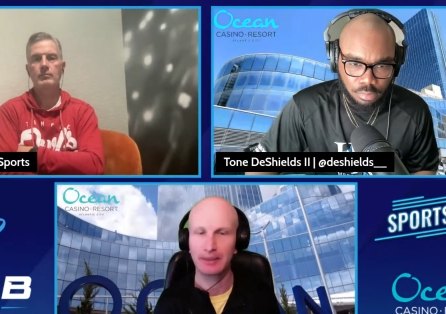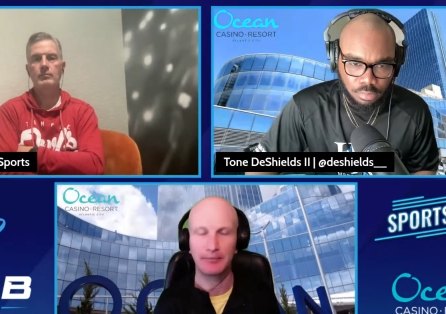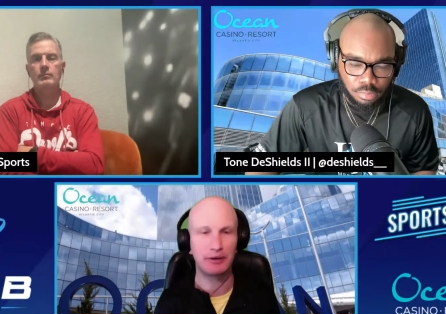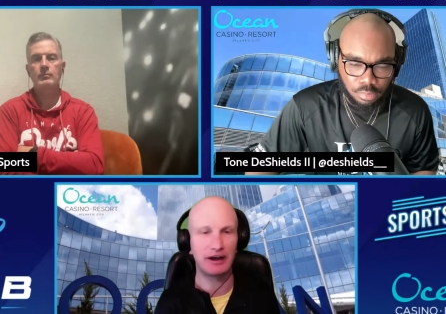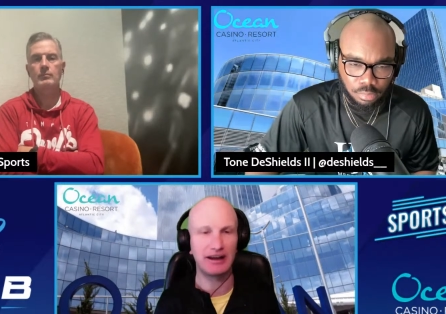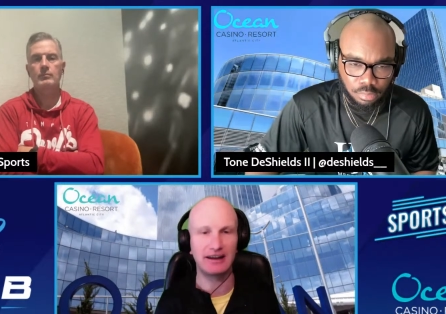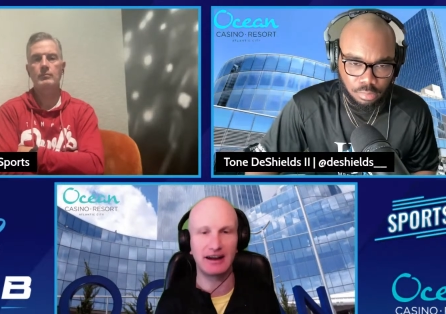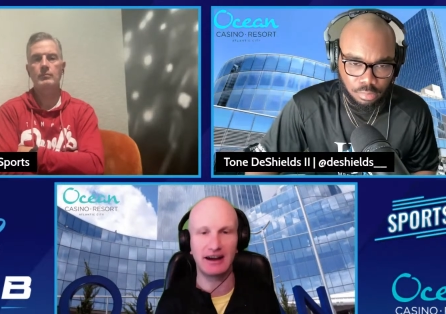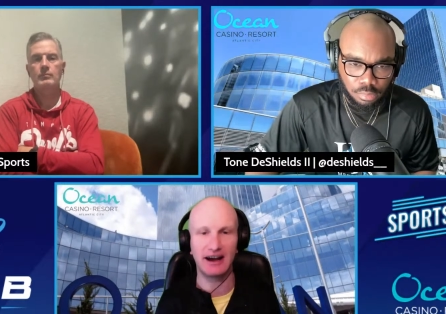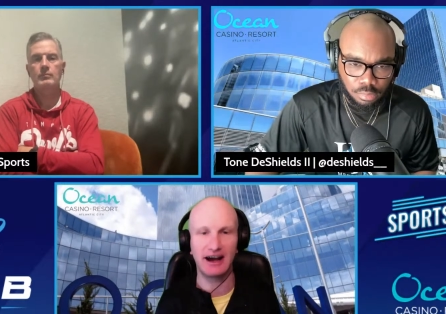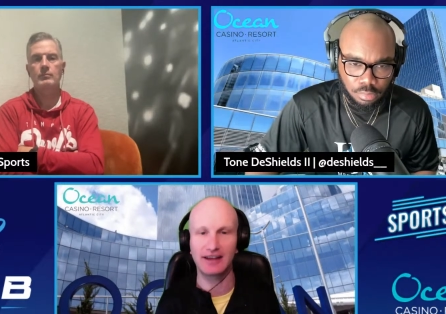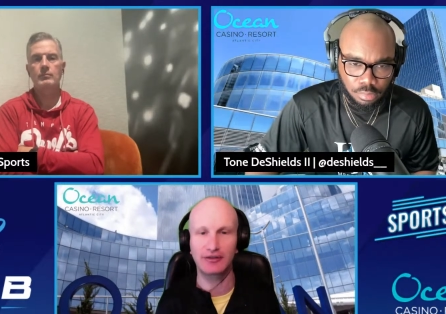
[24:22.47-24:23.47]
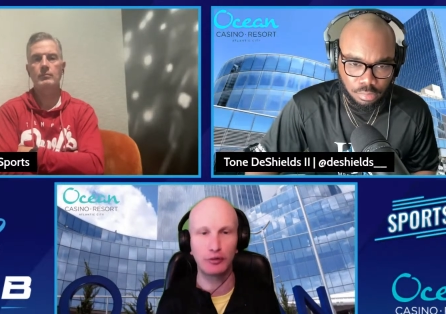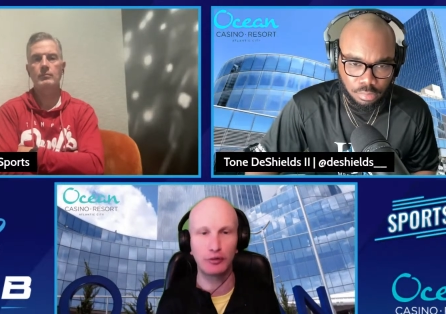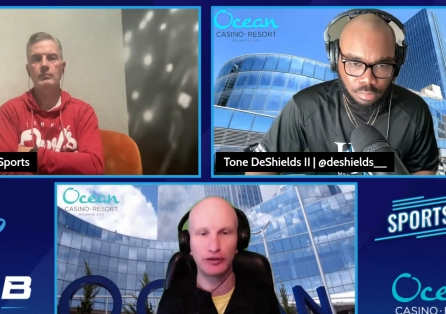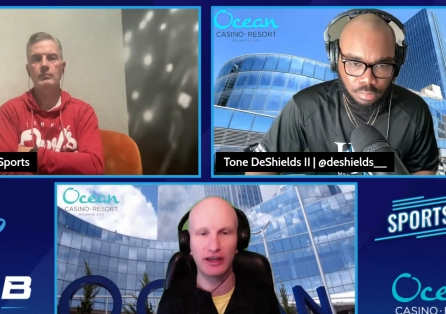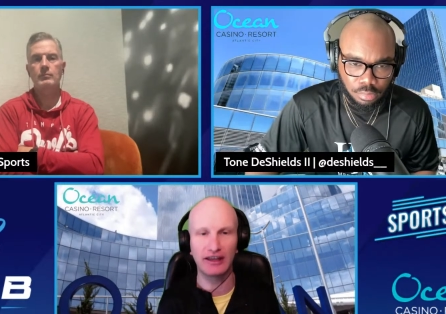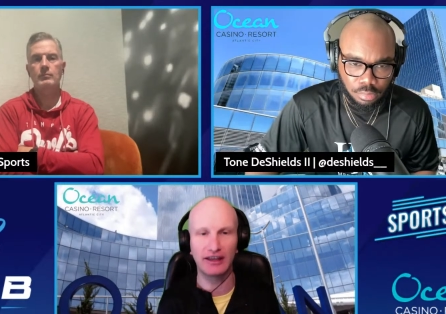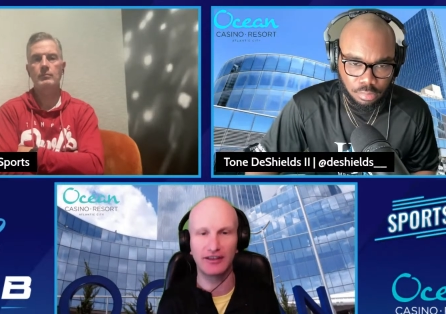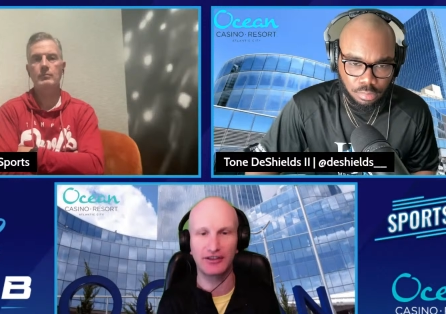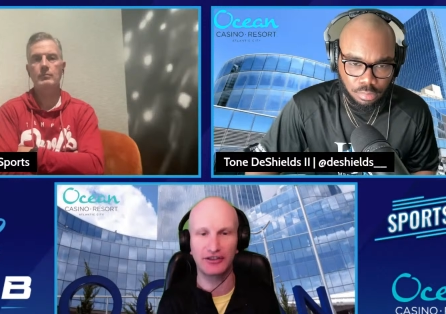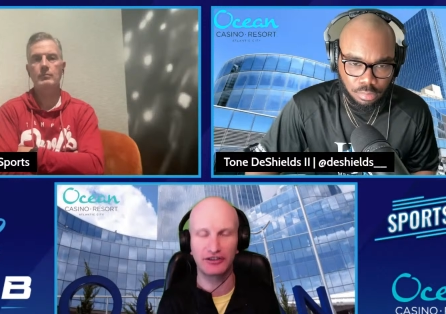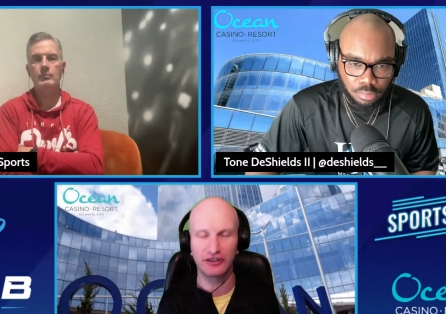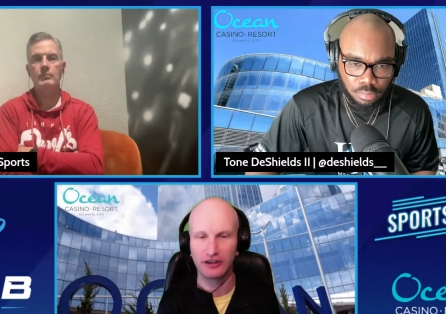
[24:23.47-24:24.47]
Speaker 1: But I do think
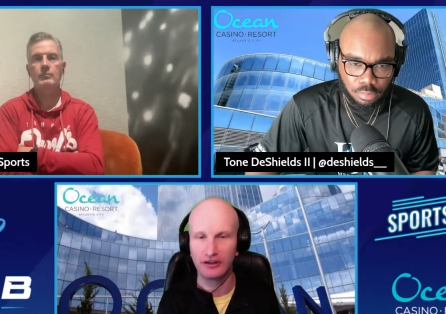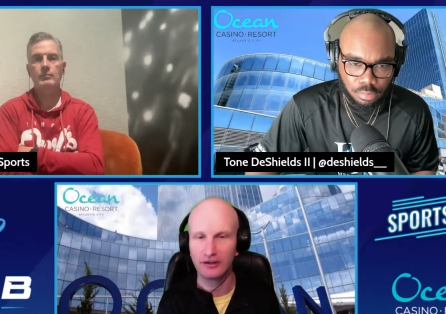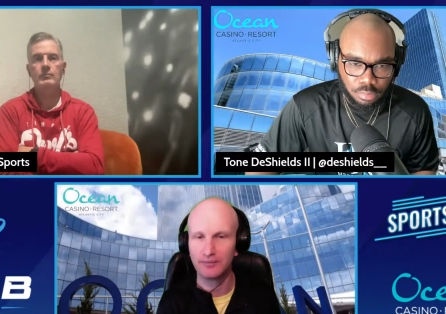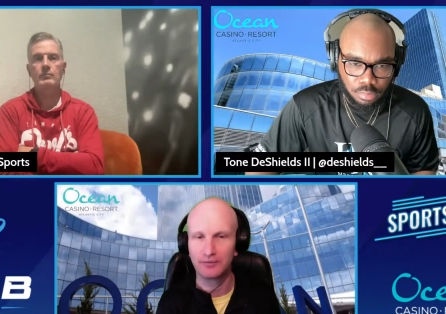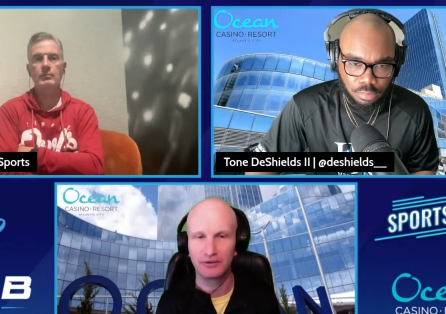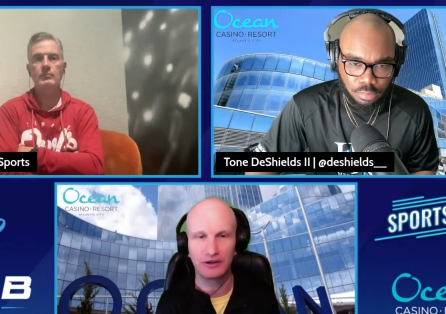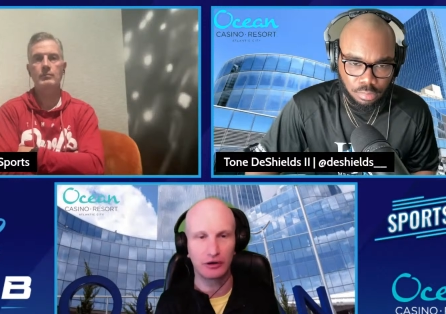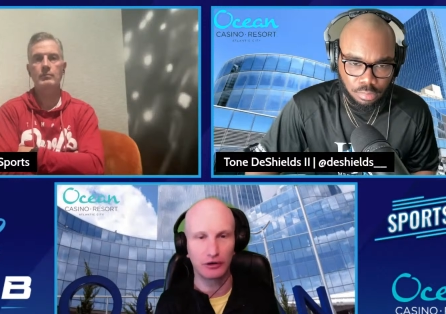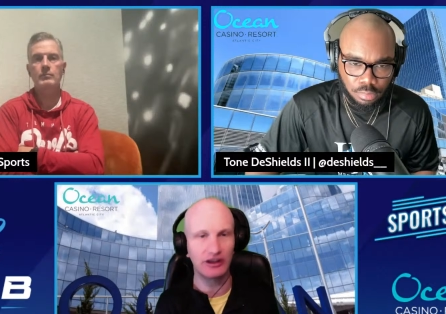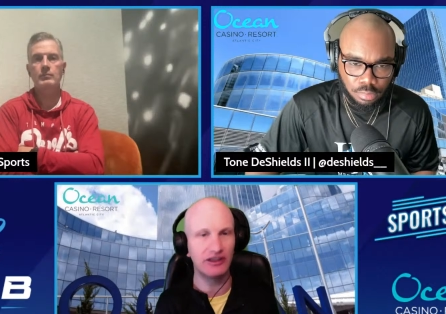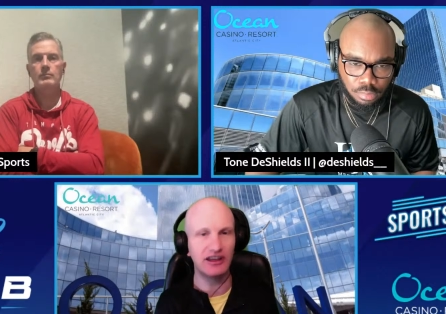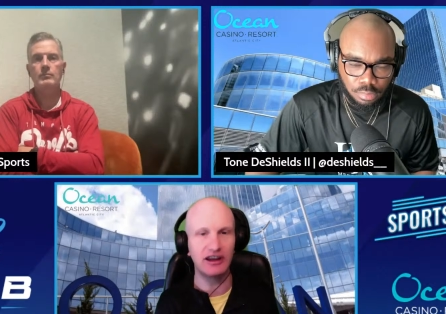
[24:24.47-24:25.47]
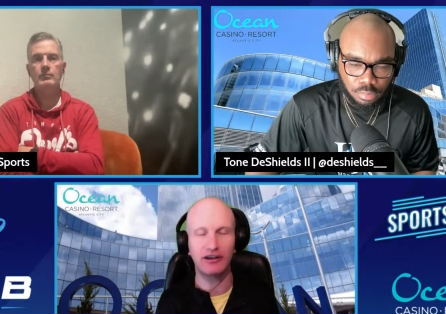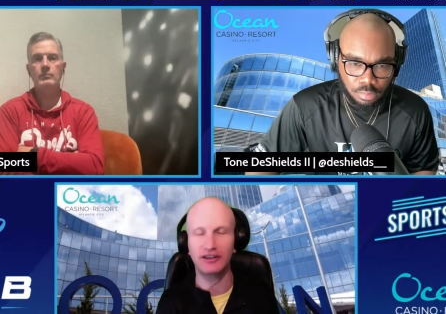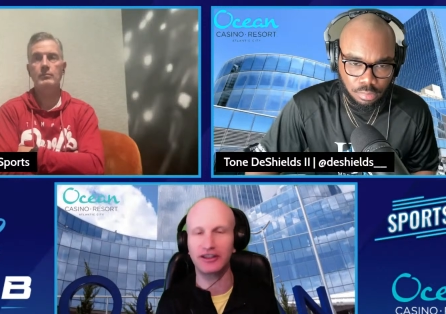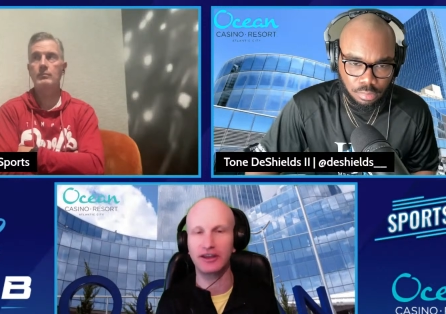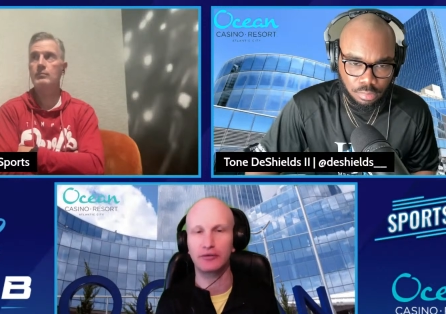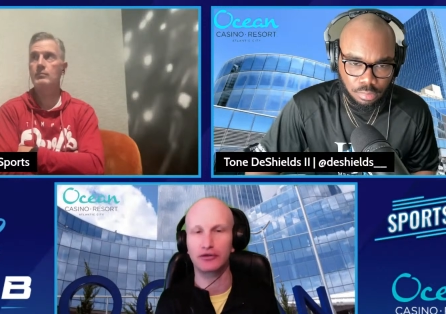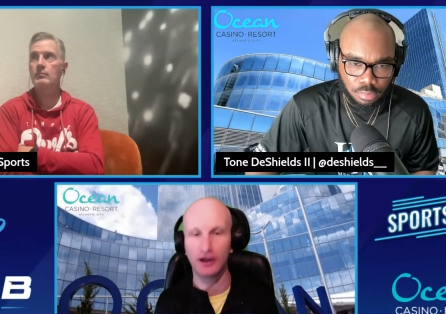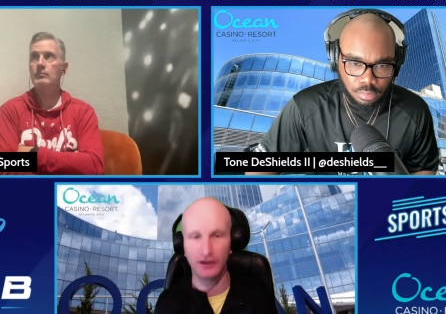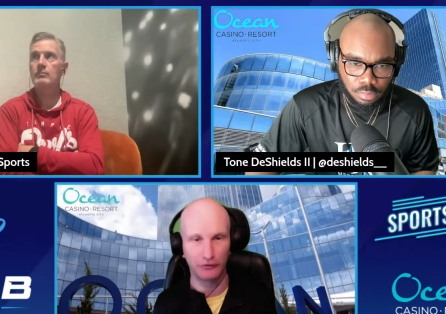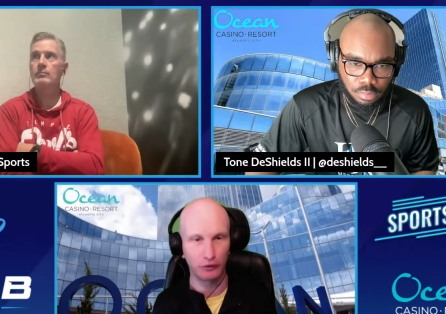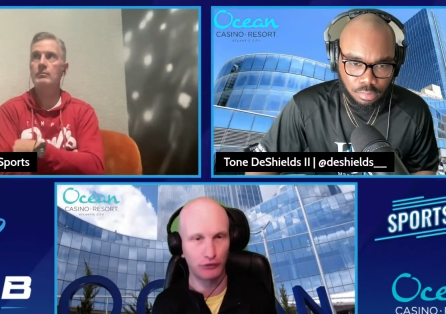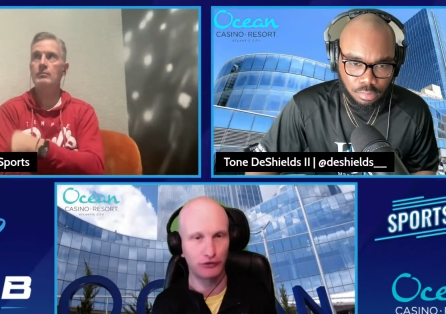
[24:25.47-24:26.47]
it's early in the year, I think he was trying to
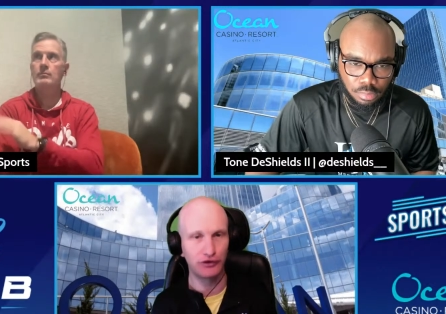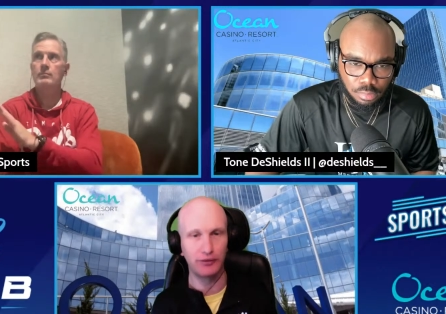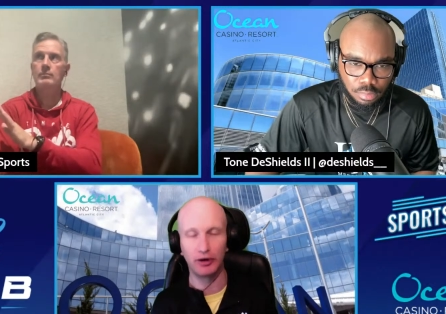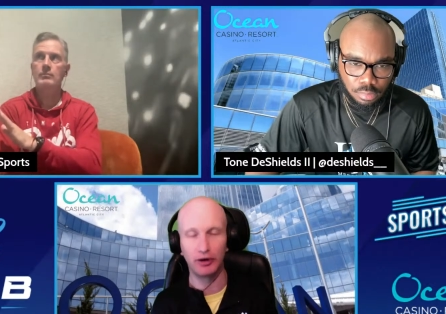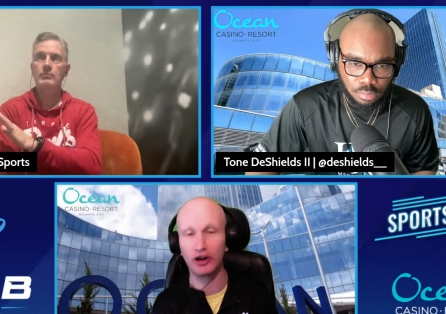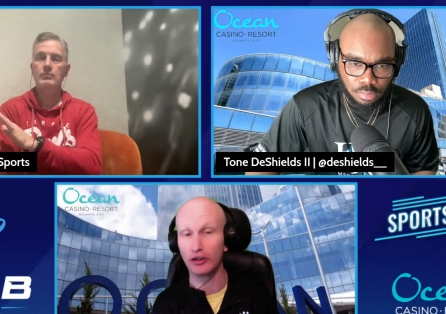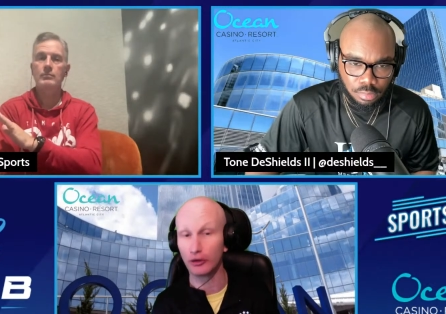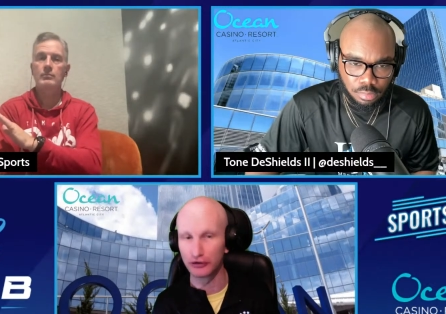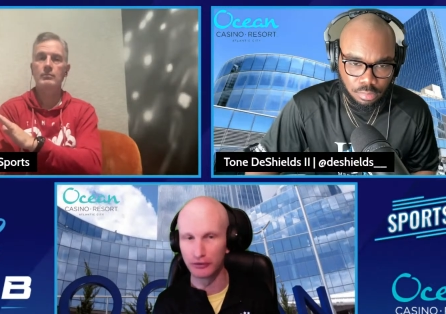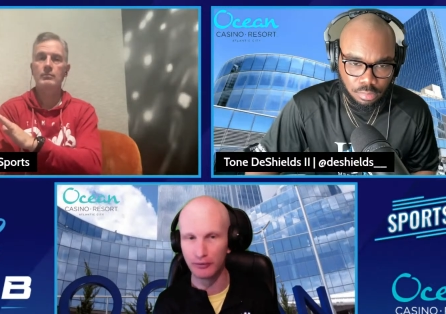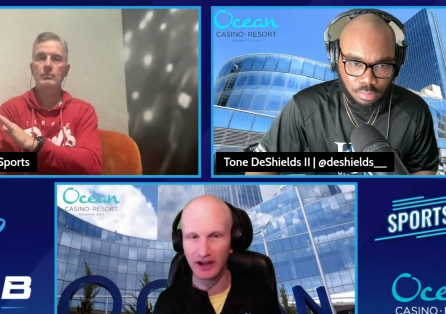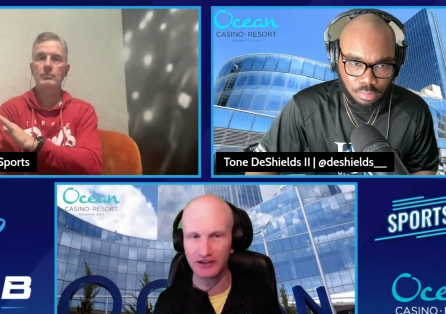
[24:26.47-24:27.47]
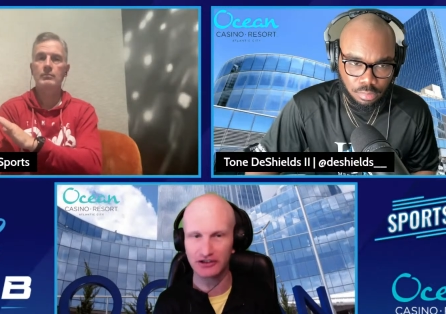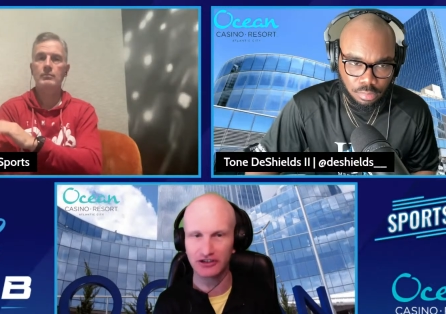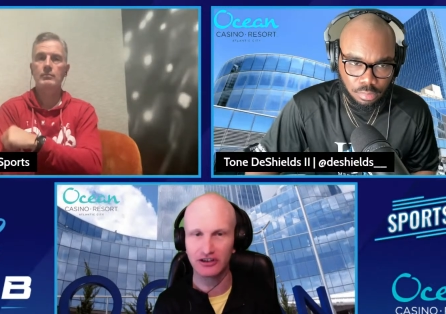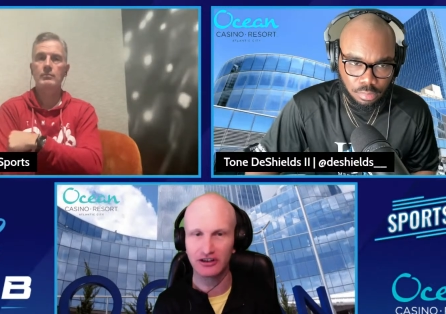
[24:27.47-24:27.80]
force feed the ball a little too much,